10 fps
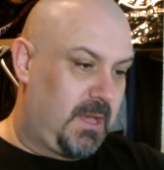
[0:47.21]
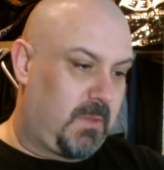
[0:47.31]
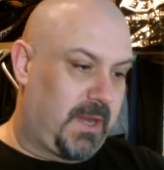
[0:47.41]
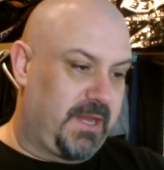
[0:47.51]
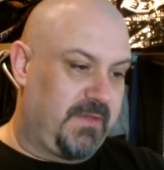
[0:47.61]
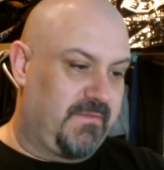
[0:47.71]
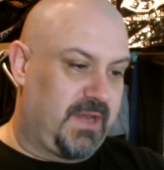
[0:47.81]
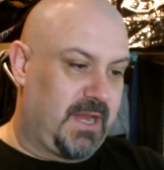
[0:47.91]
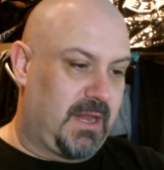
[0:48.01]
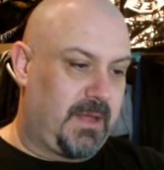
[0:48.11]
plenty of
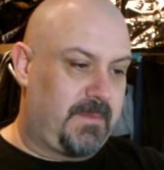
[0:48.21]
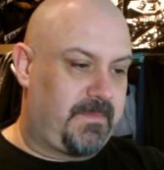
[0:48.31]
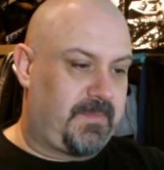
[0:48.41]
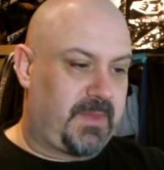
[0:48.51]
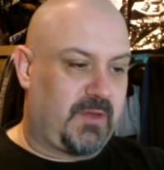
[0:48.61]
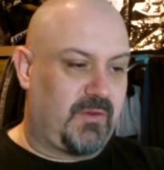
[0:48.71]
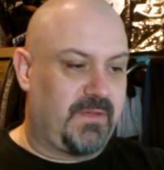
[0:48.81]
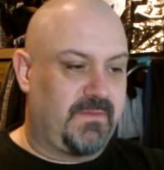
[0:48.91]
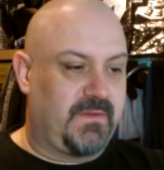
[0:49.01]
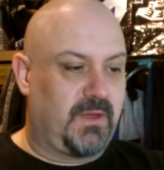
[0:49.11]
vanilla,
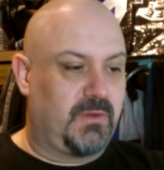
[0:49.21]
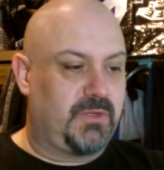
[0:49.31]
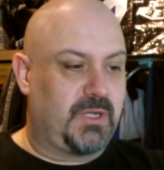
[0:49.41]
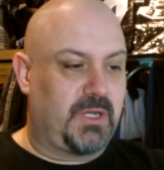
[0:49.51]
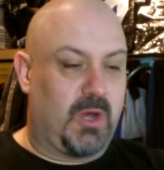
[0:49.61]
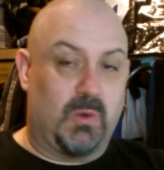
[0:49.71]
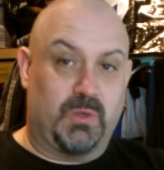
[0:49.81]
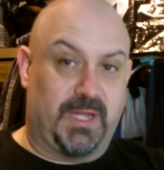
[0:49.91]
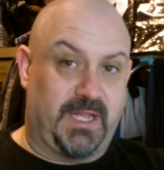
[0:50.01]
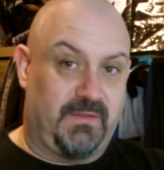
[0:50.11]
great for those
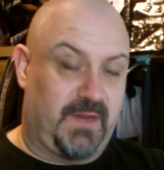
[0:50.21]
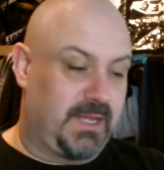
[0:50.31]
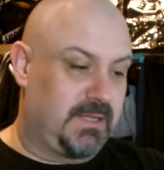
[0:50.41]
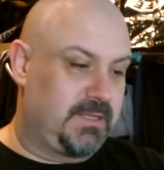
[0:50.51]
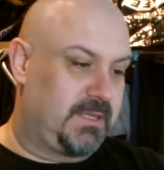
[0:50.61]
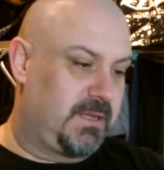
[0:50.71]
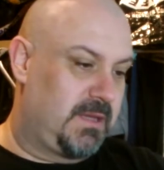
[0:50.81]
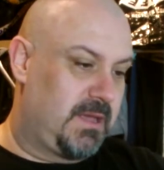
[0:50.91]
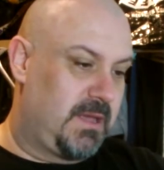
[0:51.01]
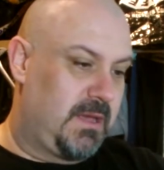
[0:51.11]
cold evenings.
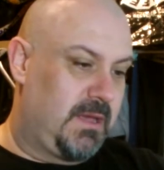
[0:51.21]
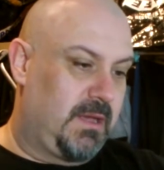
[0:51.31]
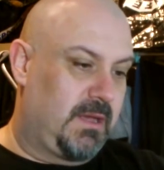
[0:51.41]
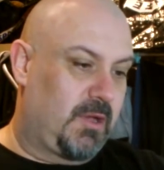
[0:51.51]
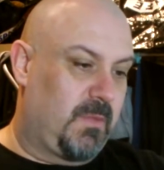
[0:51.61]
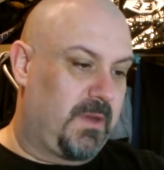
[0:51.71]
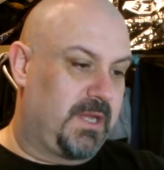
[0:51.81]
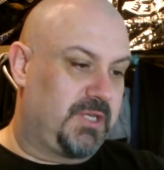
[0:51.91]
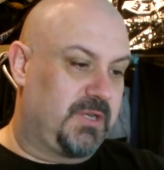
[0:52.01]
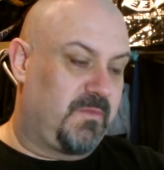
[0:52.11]
A
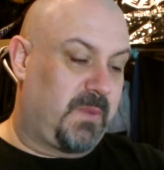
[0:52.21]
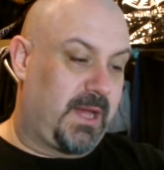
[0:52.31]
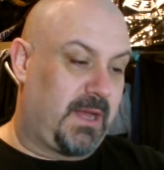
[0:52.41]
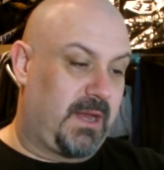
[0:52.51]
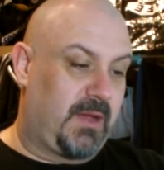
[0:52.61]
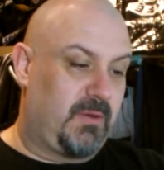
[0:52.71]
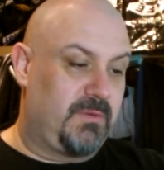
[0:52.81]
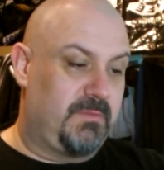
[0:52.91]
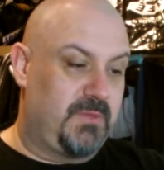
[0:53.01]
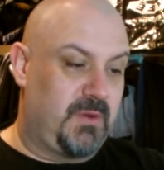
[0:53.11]
combination of pale ale,
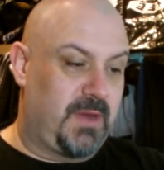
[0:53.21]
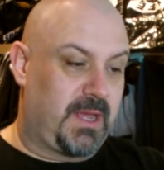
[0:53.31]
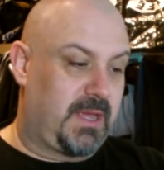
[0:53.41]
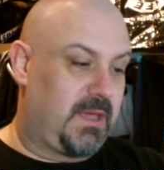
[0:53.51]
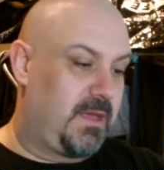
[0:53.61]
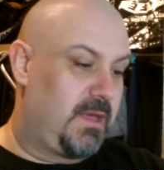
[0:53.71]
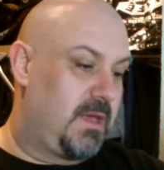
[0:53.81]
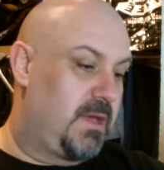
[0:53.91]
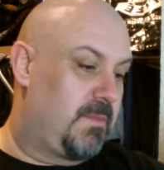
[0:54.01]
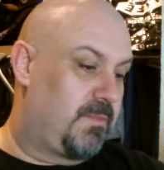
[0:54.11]
Munich,
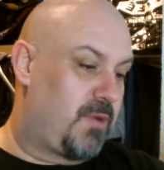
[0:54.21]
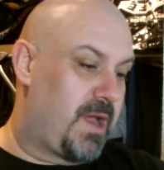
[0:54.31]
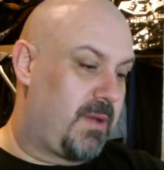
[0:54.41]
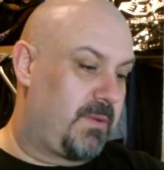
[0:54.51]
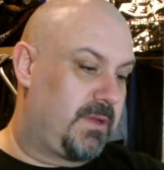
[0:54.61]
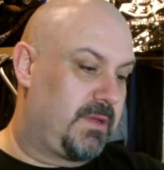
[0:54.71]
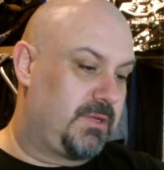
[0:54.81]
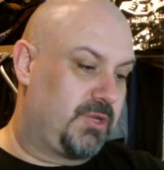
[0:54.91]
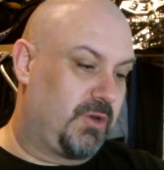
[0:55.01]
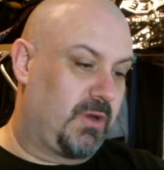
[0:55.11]
brown,
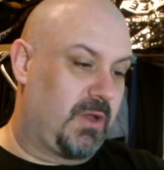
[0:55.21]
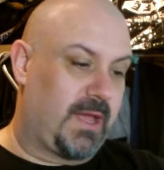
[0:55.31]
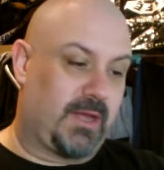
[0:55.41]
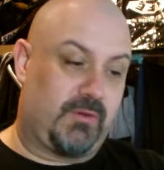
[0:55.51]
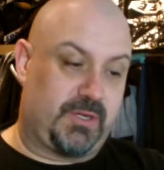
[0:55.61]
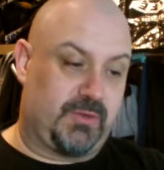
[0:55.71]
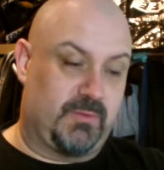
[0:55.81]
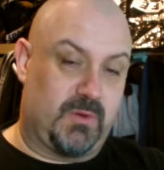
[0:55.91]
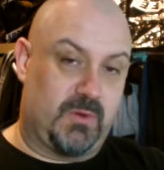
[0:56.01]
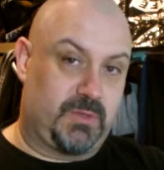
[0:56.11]
chocolate and crystal
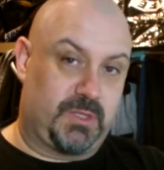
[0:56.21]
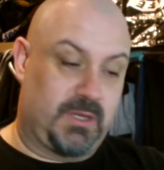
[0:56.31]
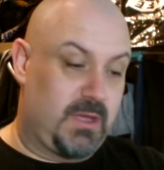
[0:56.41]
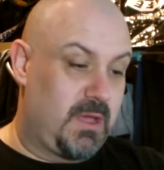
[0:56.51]
malts,